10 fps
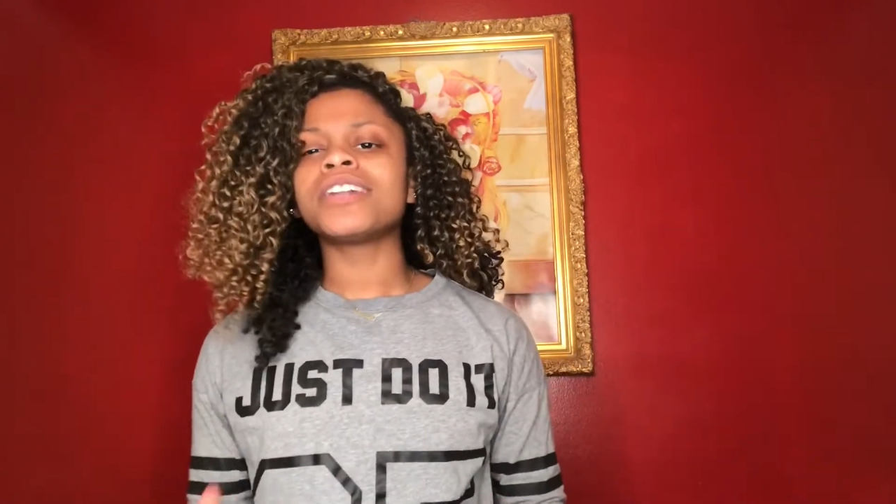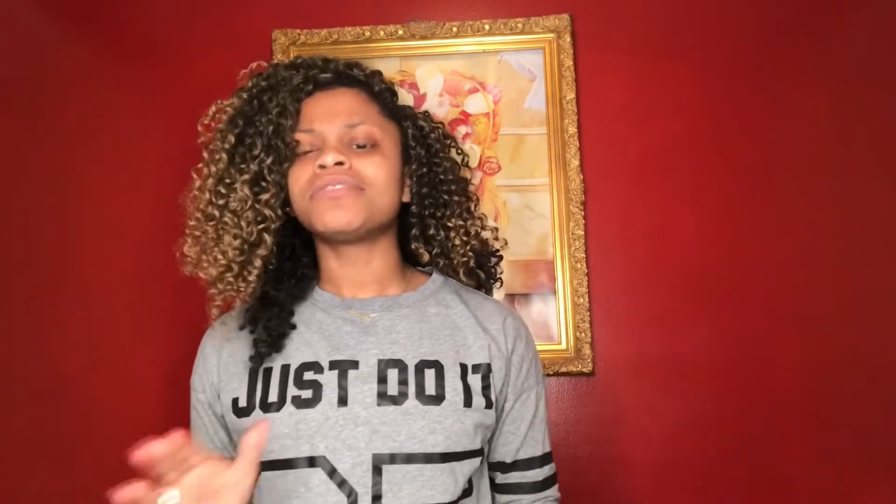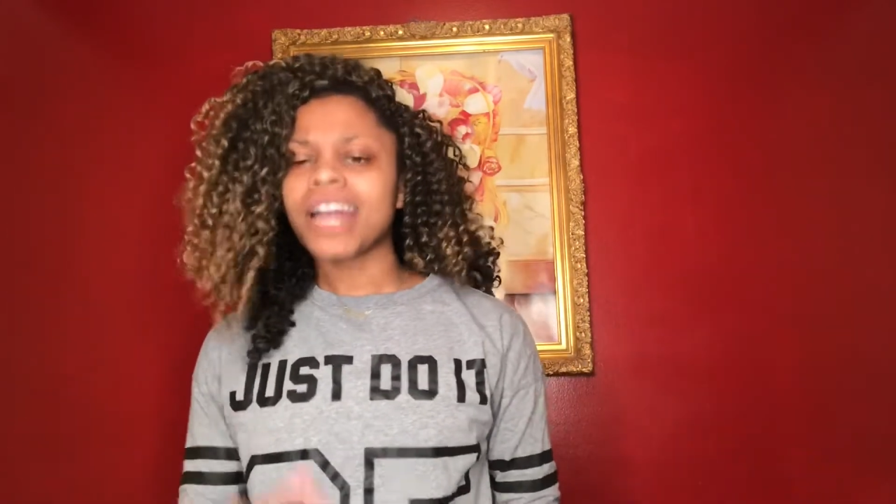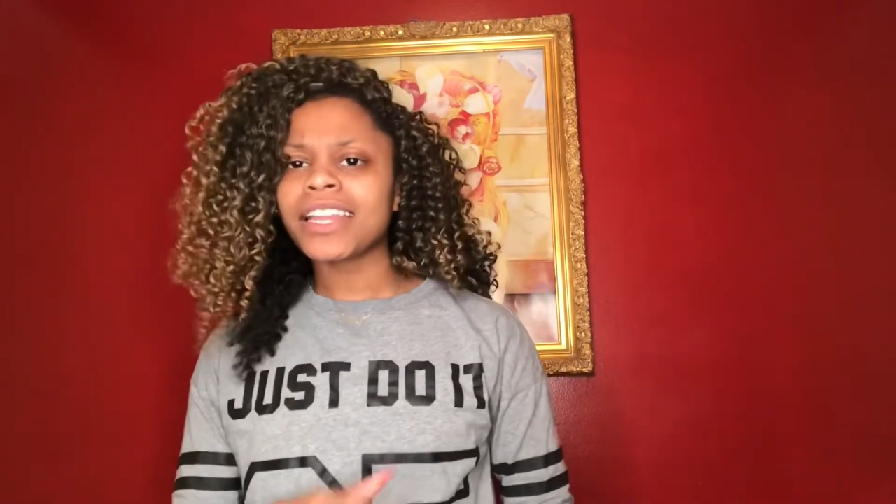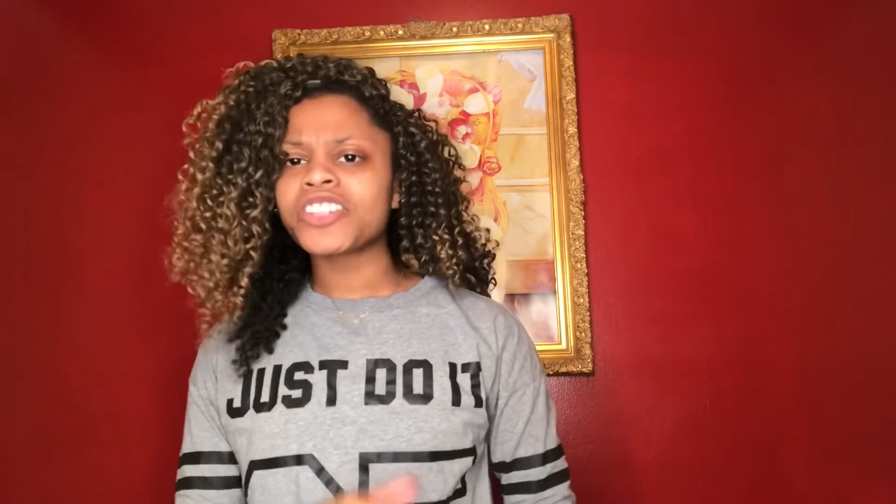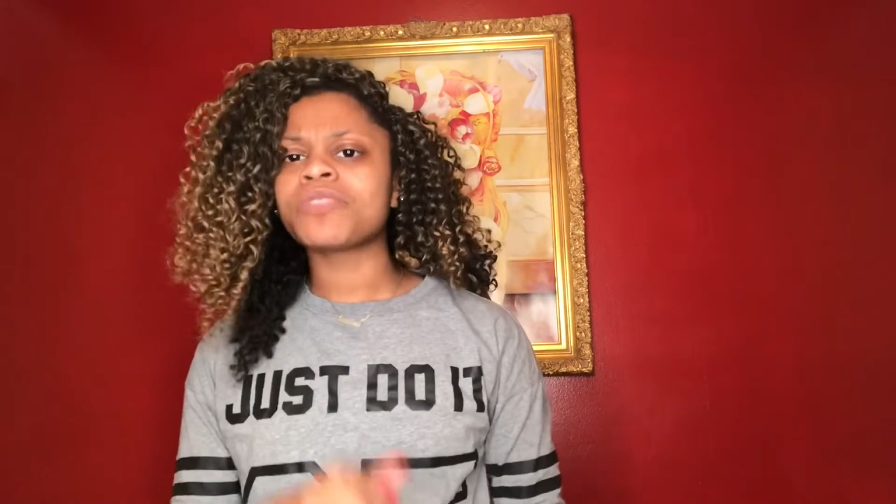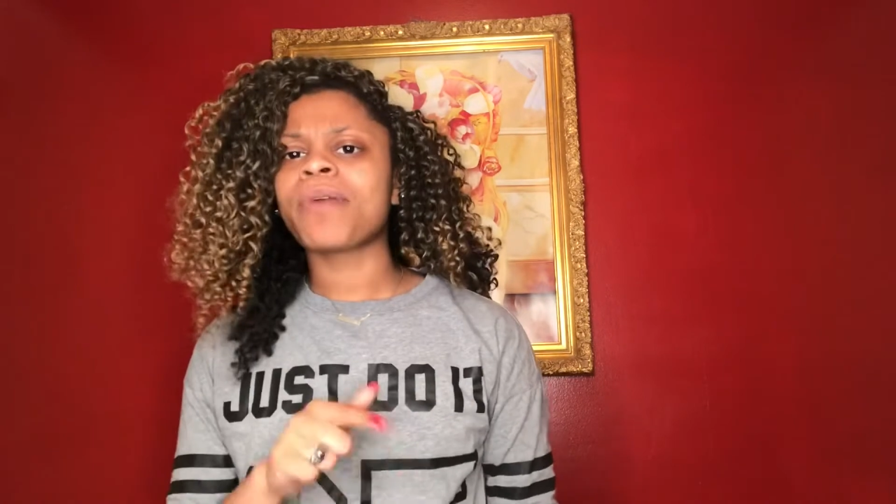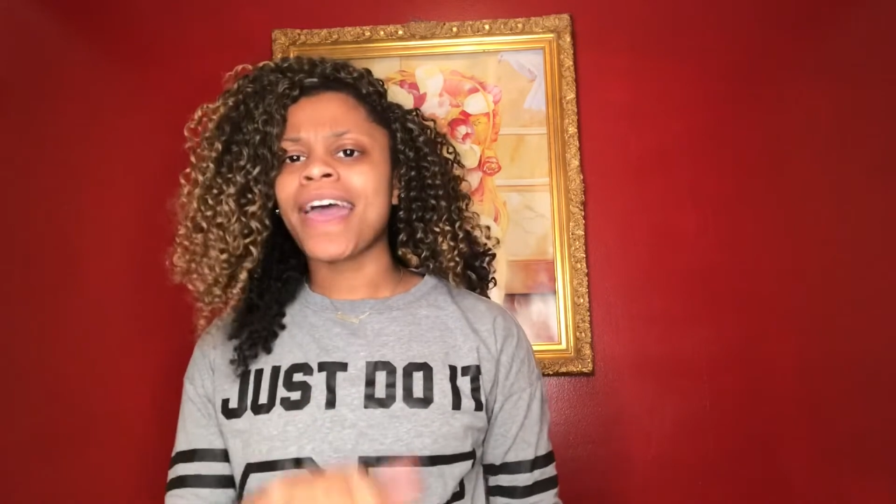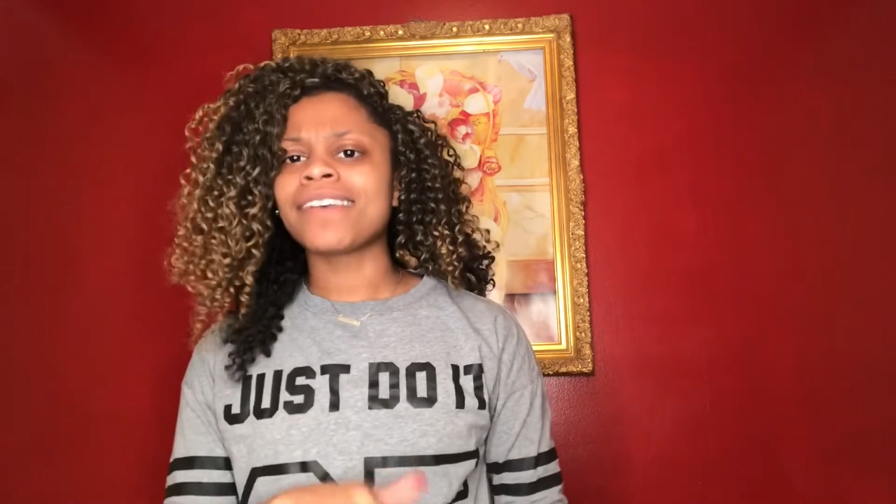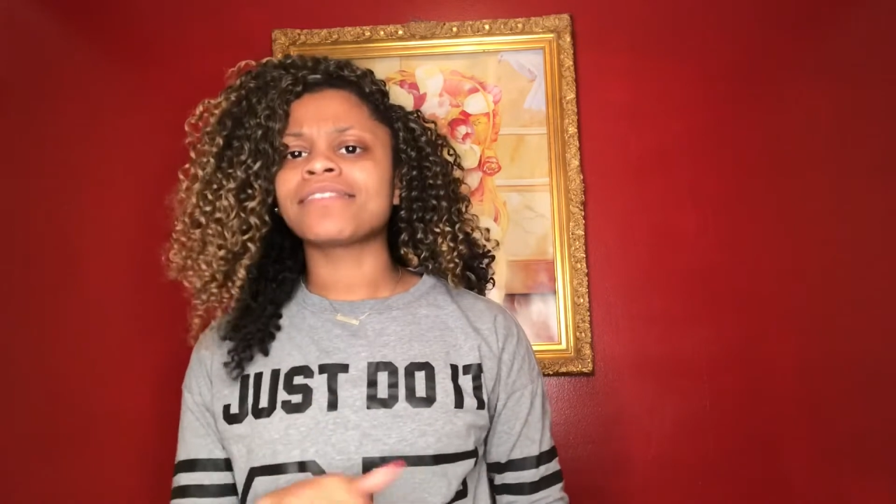do not let your
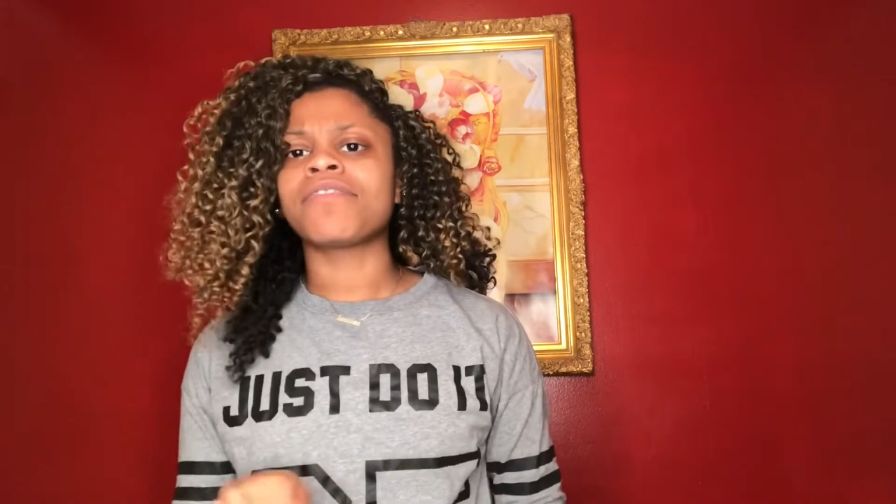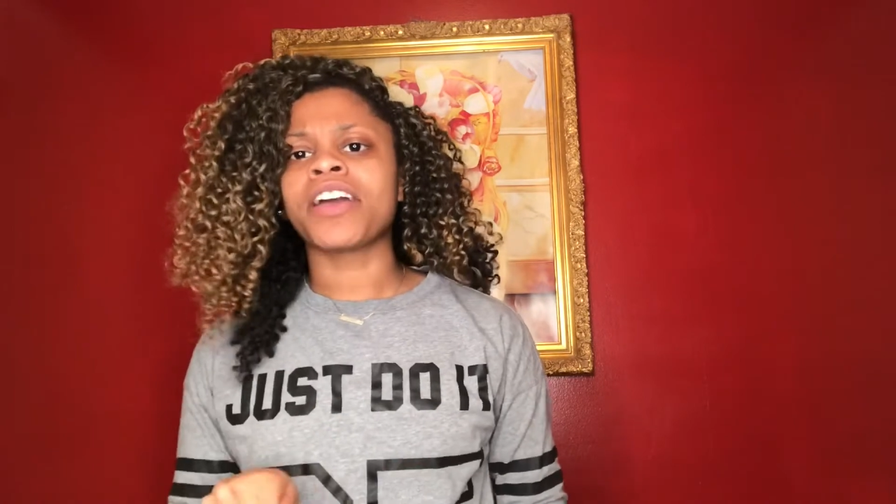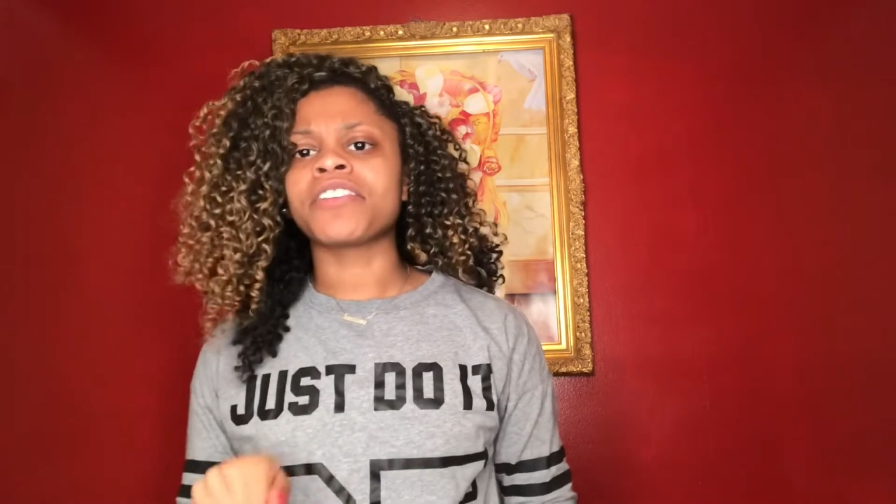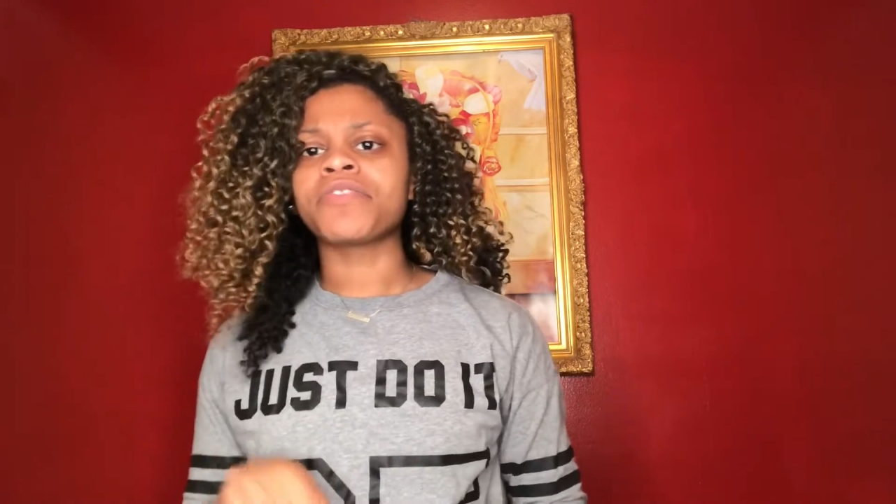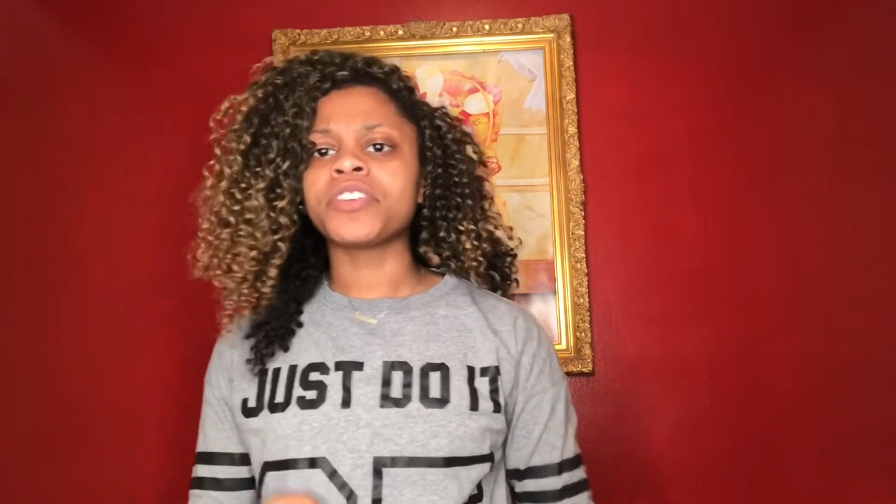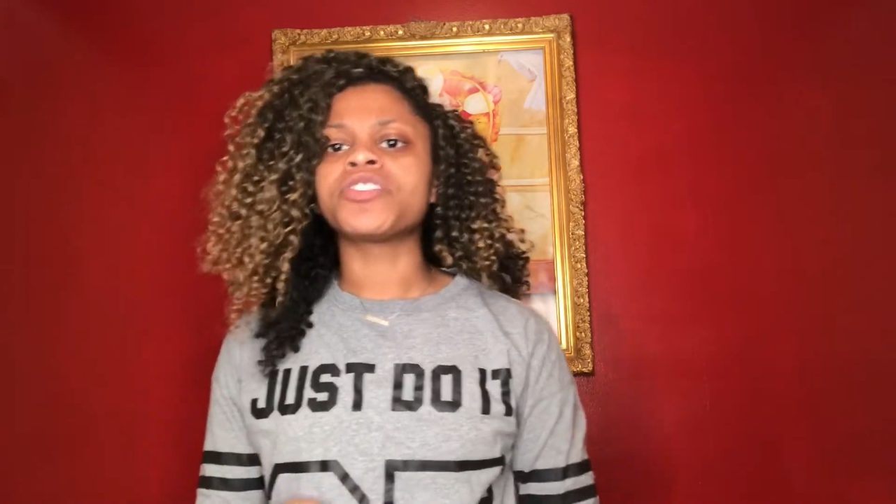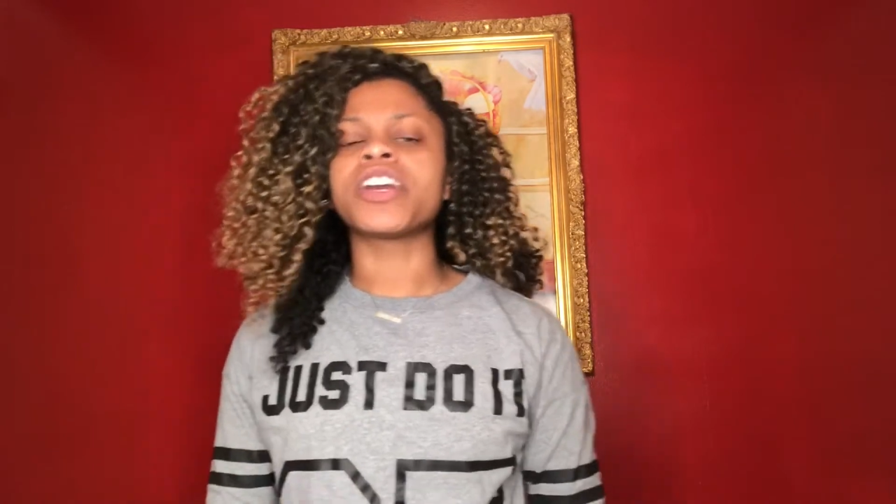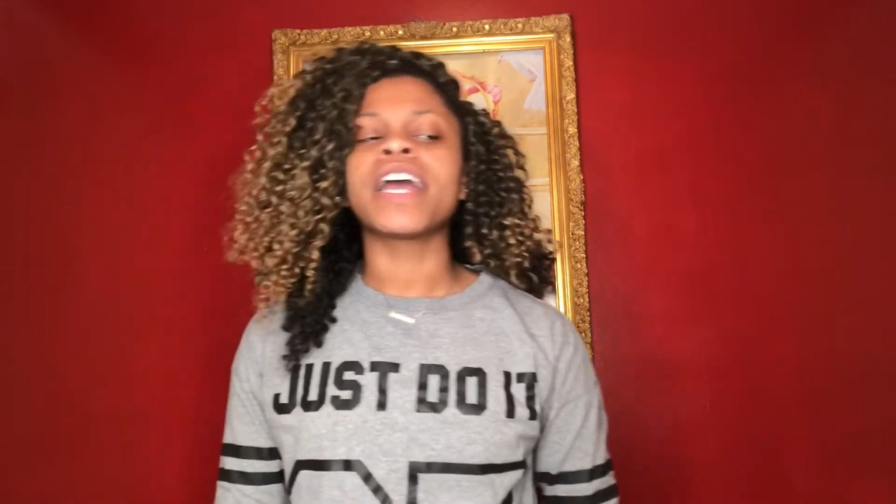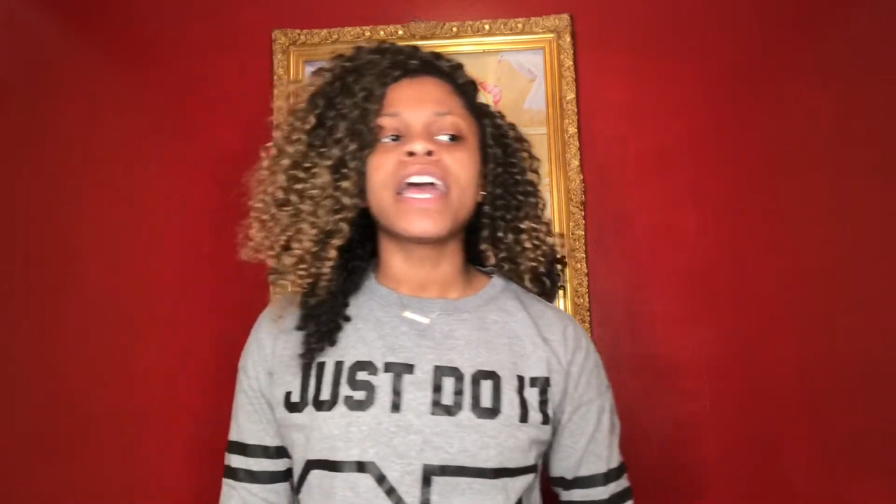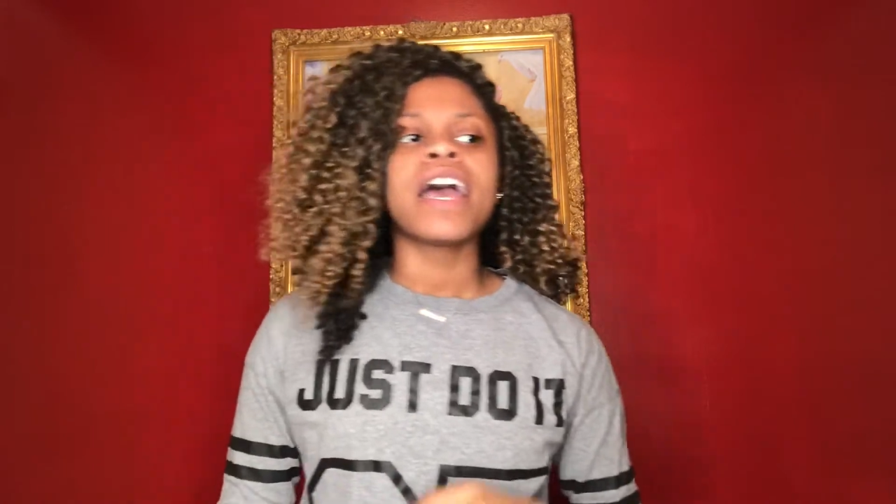past define your future.